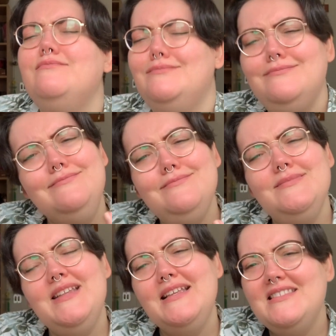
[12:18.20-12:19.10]

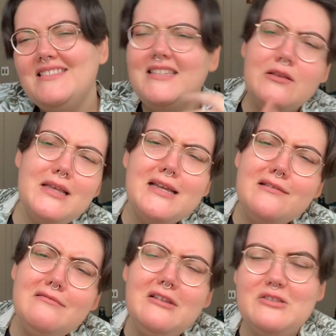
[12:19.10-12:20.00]
That sounds like
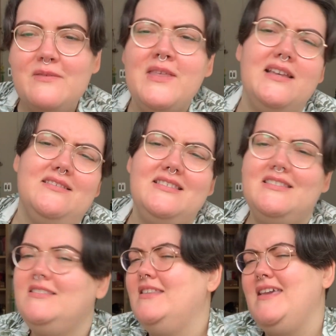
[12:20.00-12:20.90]
lots of things
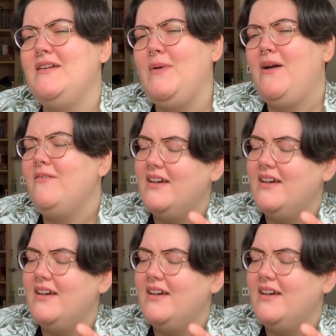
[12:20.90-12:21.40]
to think about.